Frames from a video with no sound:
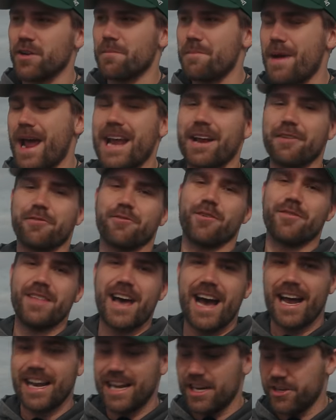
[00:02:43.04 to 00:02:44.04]
You're paying for
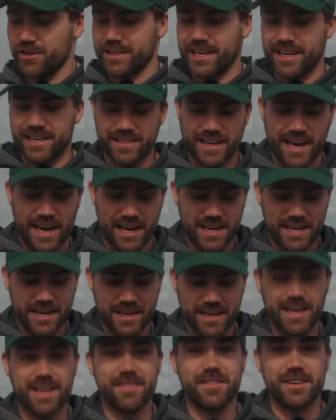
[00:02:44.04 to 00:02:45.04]
that and you're getting that
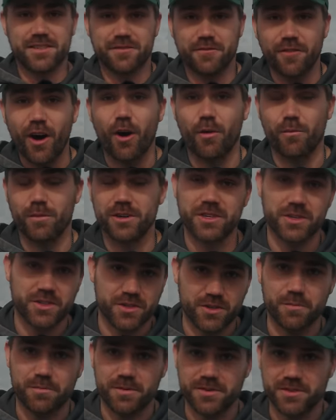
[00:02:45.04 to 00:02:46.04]
in this phone, which is
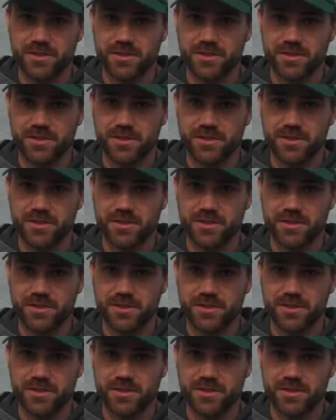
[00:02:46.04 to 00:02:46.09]
super,